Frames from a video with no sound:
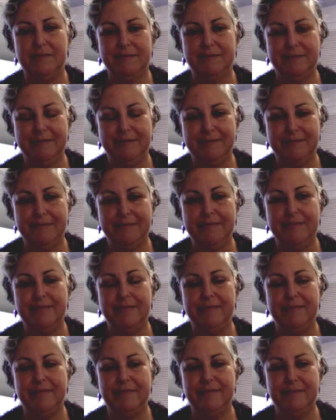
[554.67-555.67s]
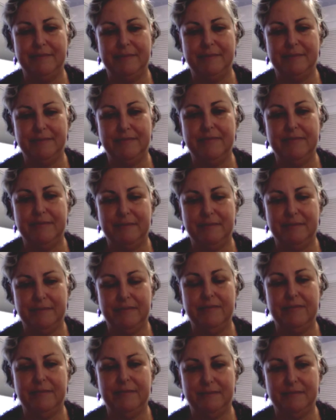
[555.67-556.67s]

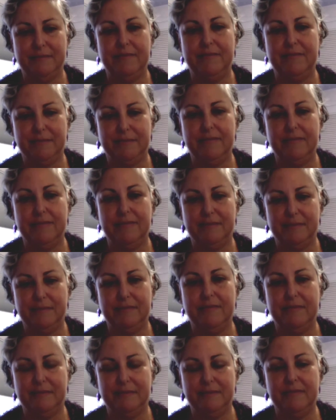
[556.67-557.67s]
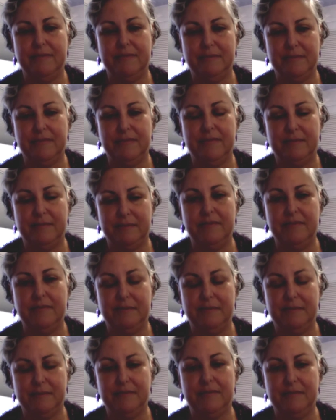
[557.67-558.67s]

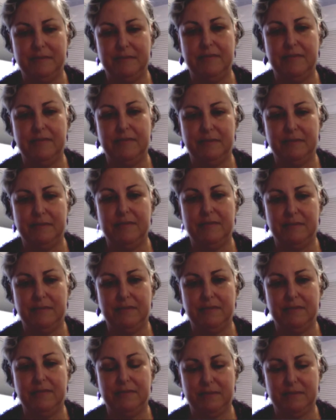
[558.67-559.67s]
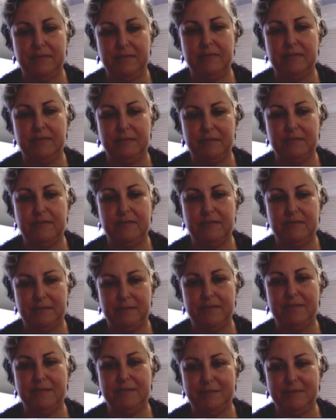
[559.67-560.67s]

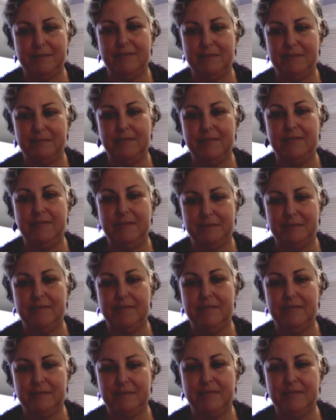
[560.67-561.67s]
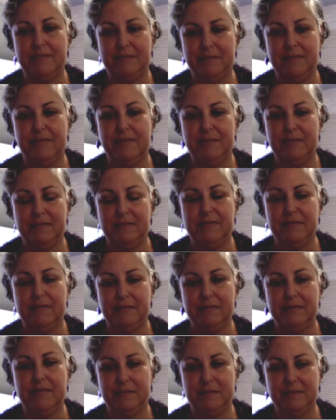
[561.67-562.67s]
(not speaking)